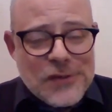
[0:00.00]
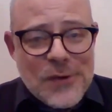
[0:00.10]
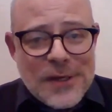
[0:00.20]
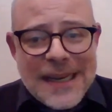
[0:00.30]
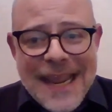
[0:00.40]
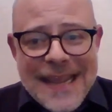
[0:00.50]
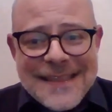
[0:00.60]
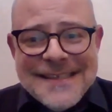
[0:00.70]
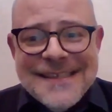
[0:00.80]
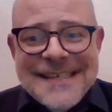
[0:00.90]

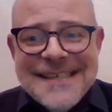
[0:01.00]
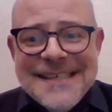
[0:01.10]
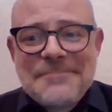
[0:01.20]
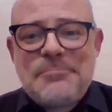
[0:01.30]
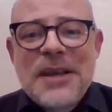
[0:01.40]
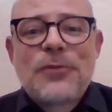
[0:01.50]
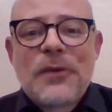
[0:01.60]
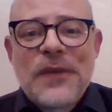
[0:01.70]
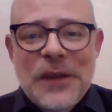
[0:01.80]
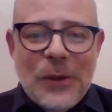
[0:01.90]
28th season big
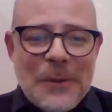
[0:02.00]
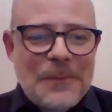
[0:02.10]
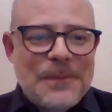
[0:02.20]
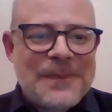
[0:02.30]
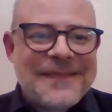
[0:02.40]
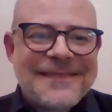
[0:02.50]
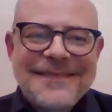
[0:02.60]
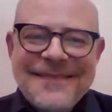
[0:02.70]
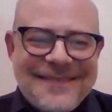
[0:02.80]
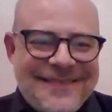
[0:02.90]
reveal.
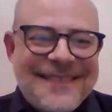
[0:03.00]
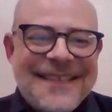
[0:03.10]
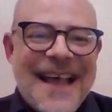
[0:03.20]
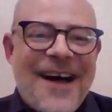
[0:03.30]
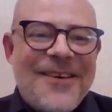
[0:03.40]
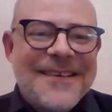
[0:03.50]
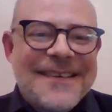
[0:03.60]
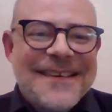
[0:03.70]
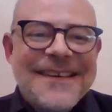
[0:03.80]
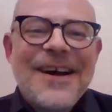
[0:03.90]
Now,
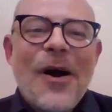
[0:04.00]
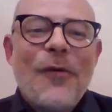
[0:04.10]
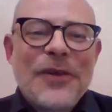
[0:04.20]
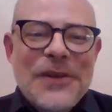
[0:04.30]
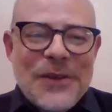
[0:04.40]
over to